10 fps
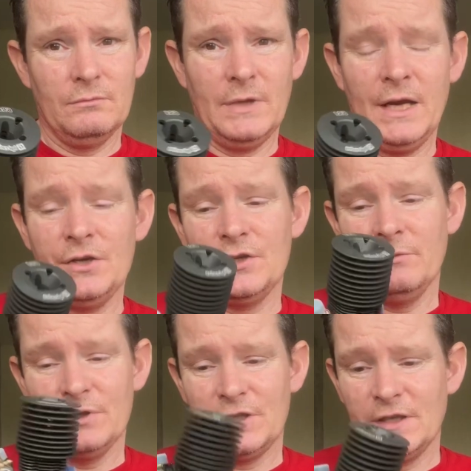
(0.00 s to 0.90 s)
engine,
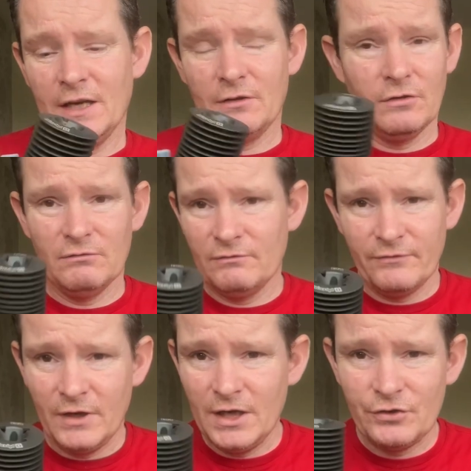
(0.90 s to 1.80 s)
which has got
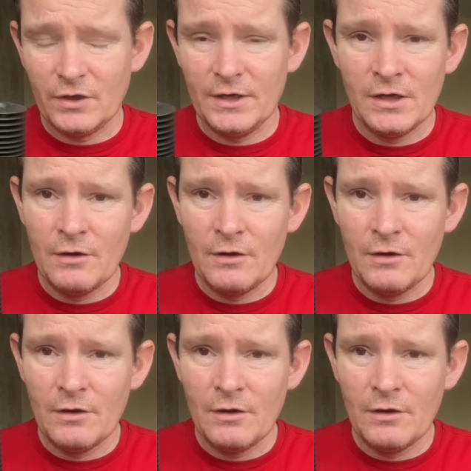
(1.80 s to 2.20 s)
literally no